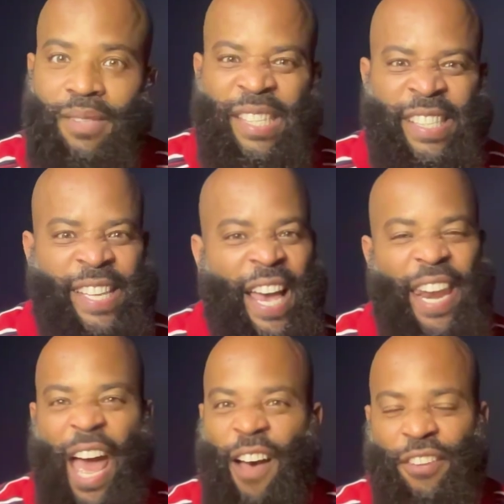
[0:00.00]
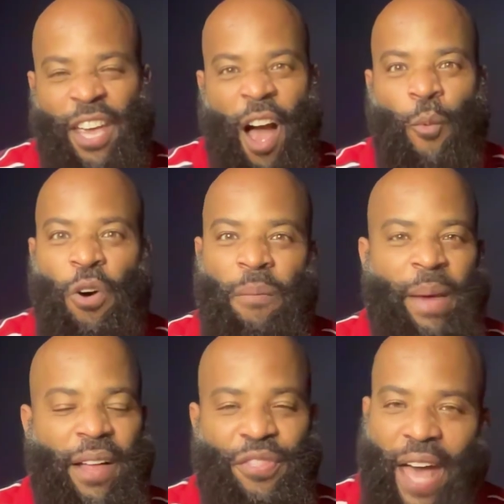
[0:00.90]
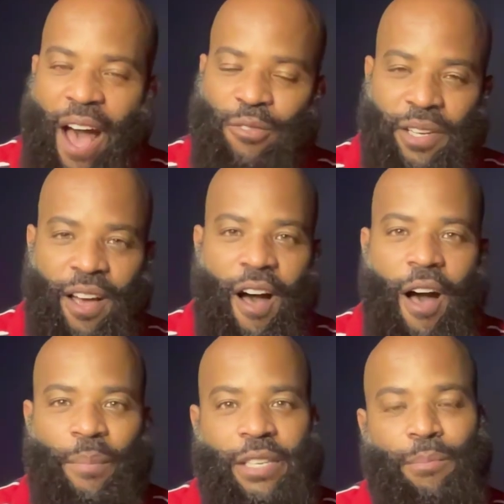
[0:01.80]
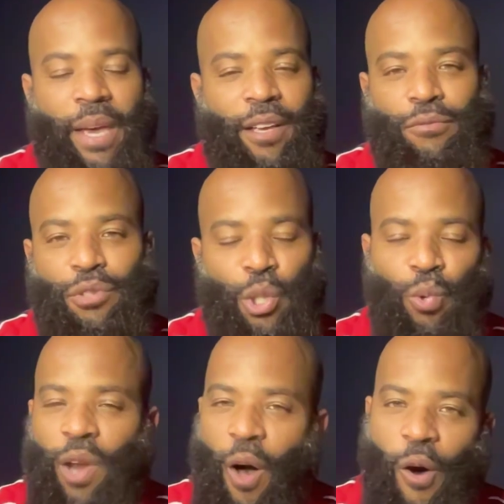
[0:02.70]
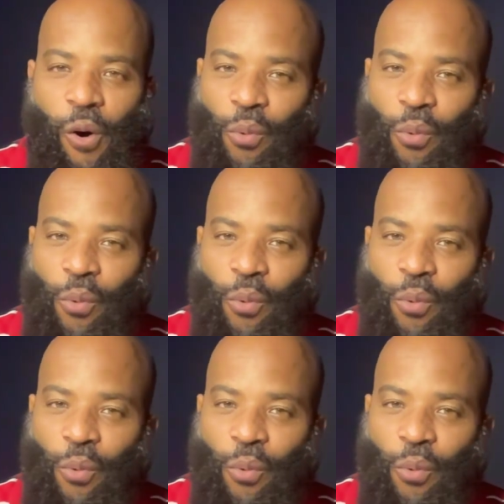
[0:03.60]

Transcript: saying however y'all want. Make 1,000 comments, make 2 long